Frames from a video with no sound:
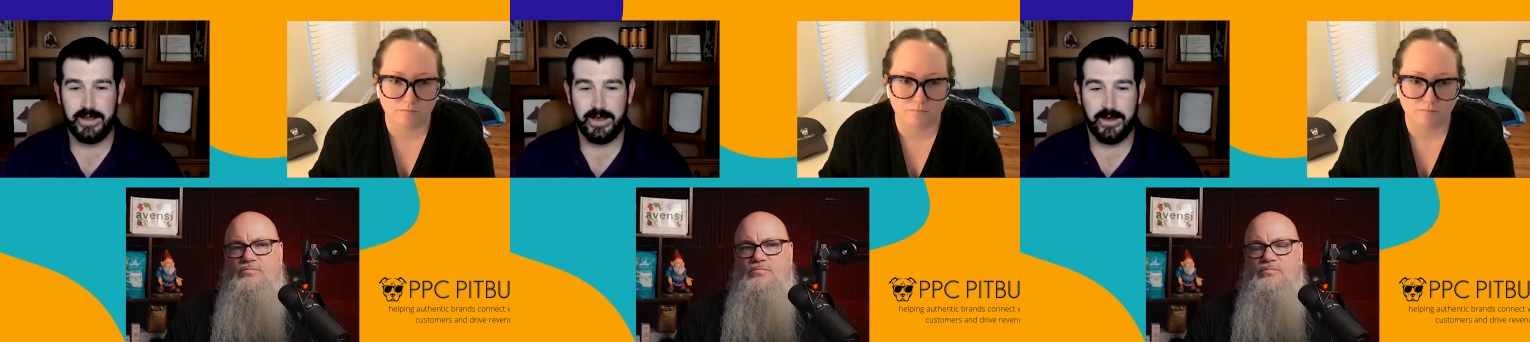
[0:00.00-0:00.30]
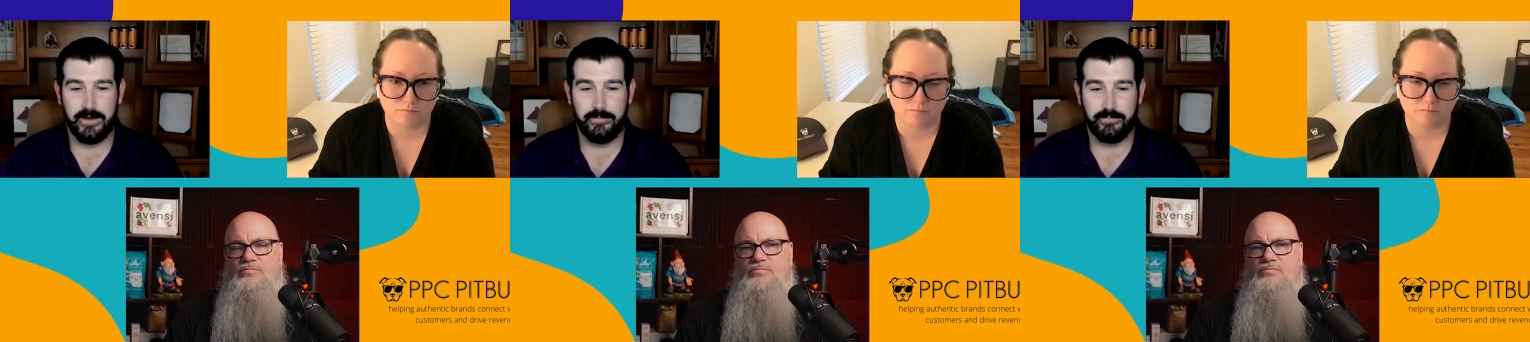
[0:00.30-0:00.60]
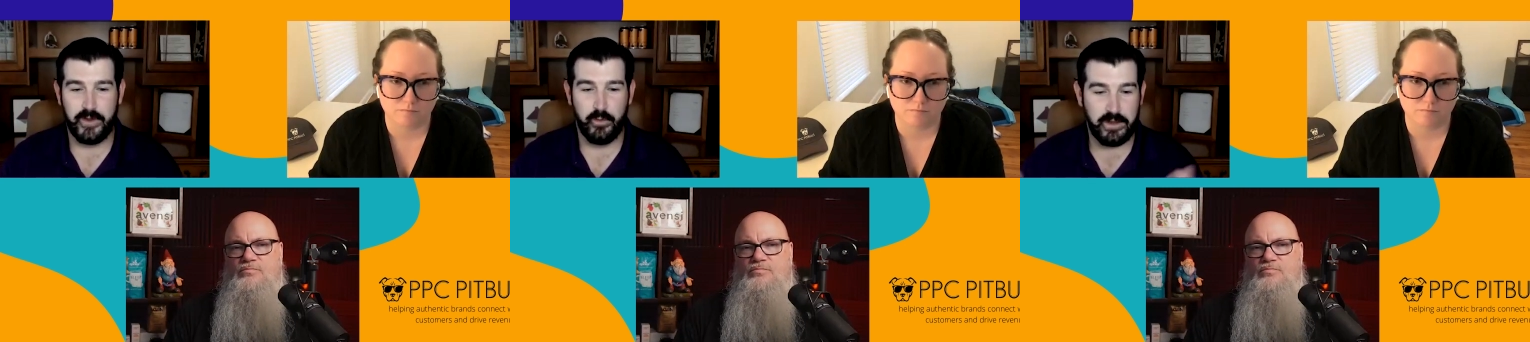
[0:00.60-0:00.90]

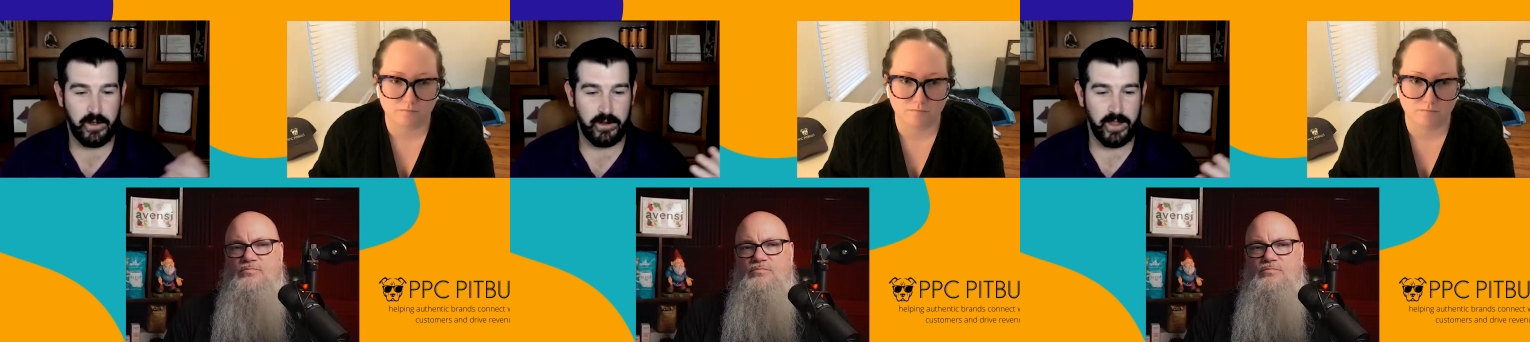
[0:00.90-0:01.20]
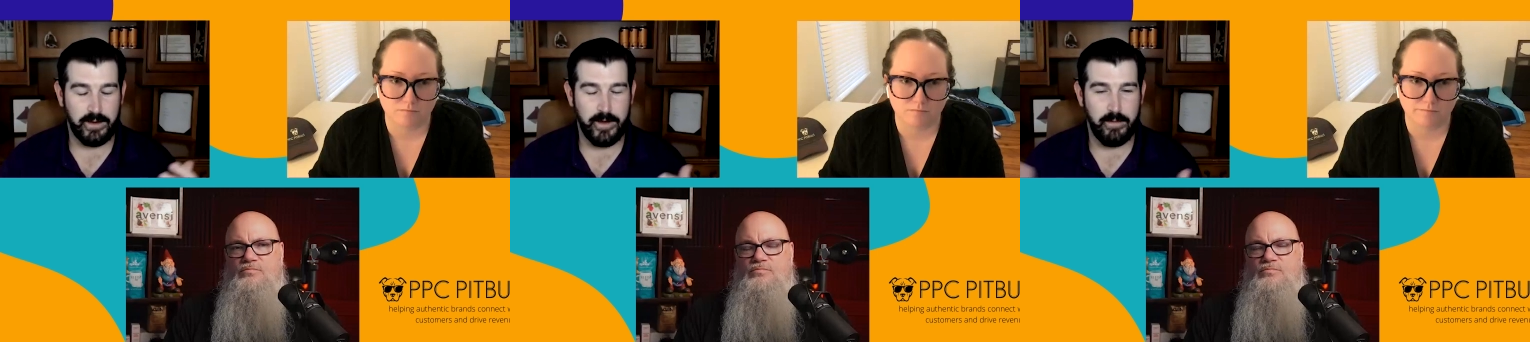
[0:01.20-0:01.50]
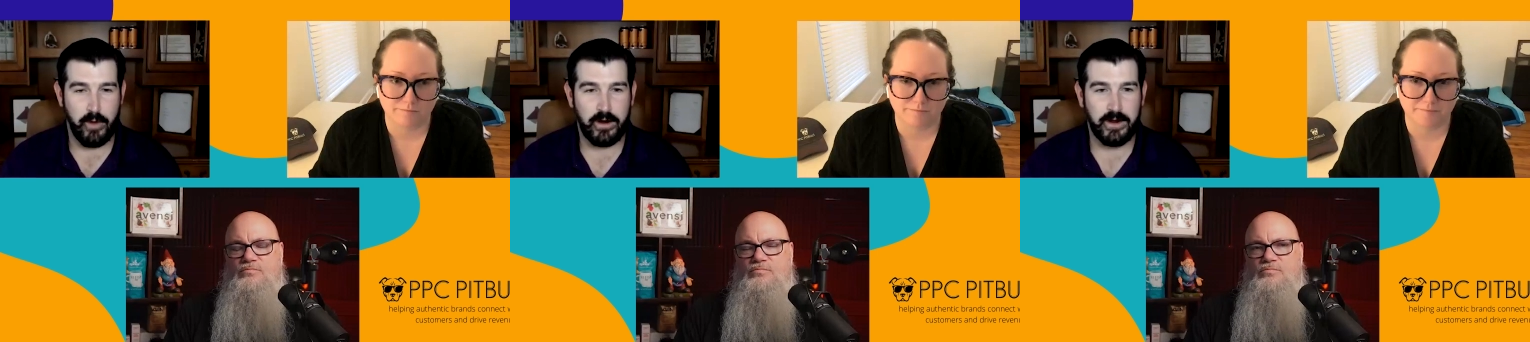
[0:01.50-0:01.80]
Speaker 1: um, you know we talk a lot about
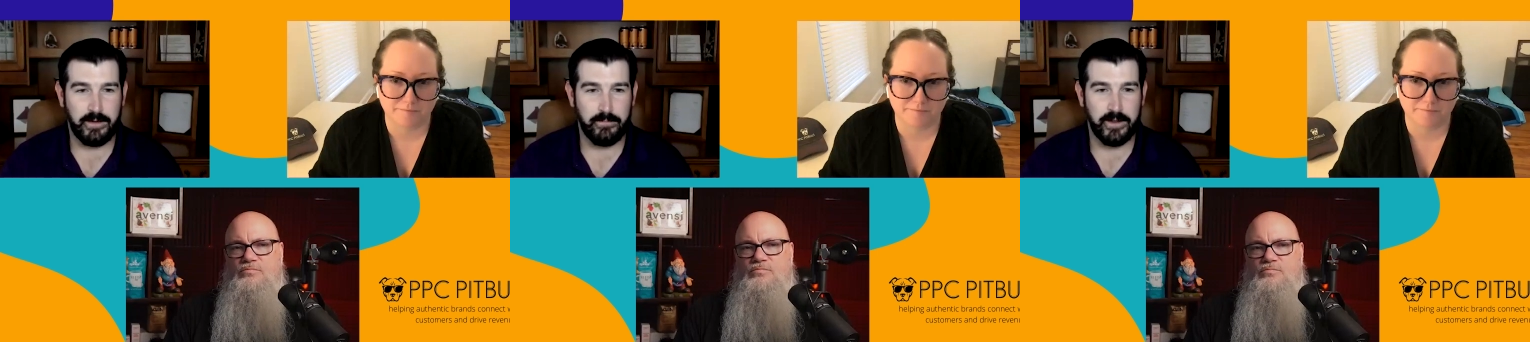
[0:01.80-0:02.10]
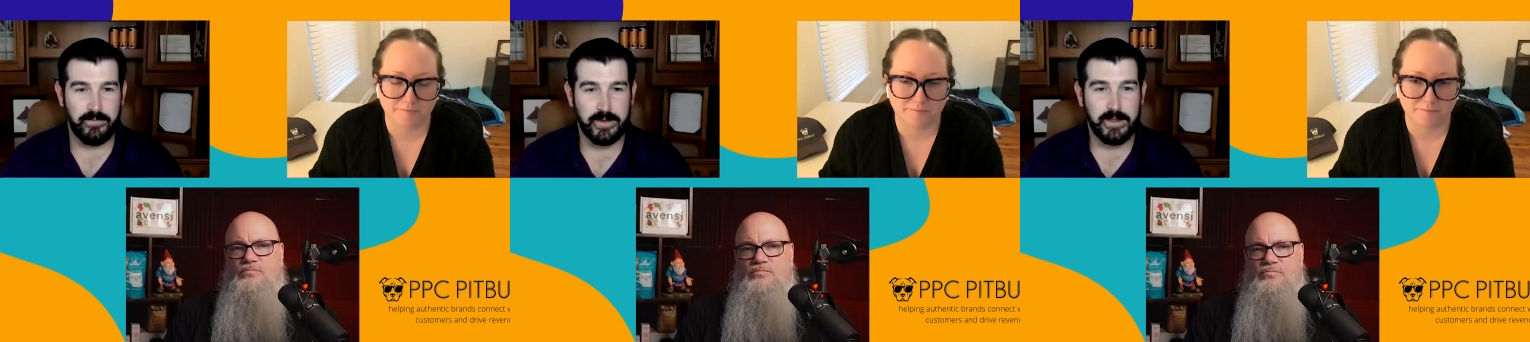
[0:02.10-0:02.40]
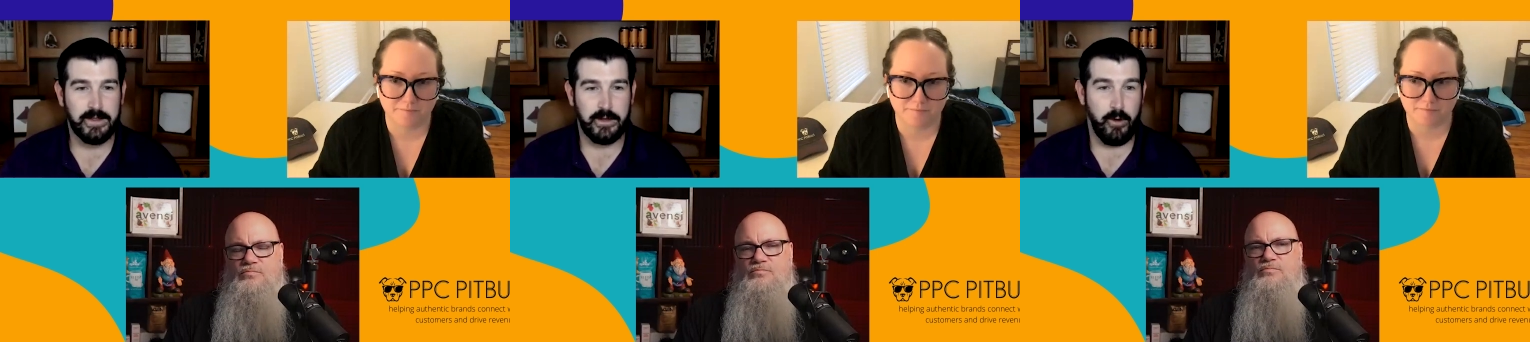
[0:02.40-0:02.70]
marketing, but
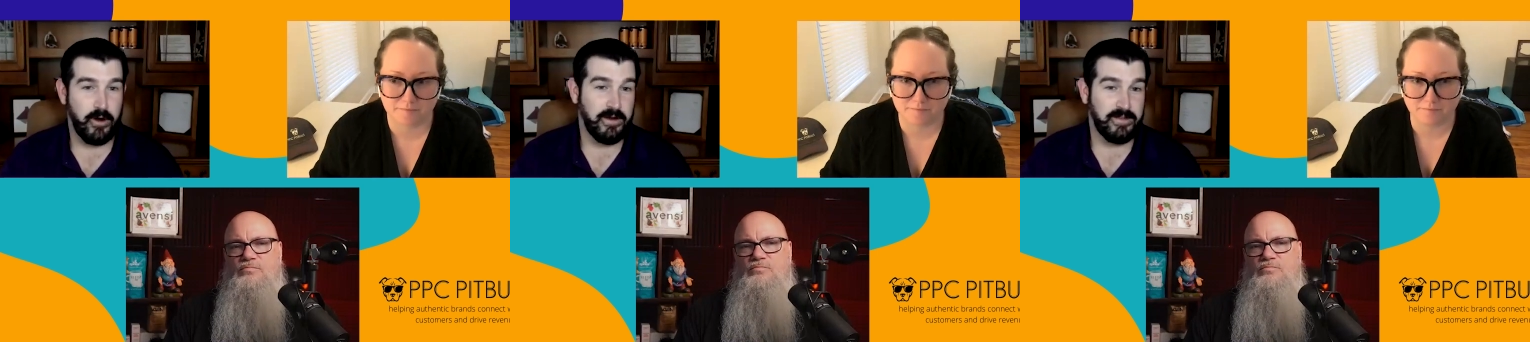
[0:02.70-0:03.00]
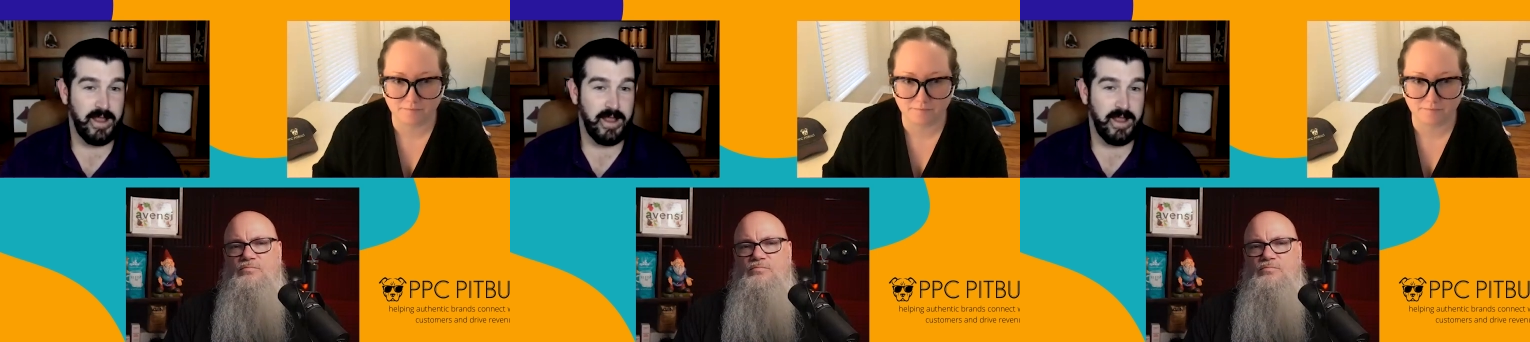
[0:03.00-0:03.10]
your marketing is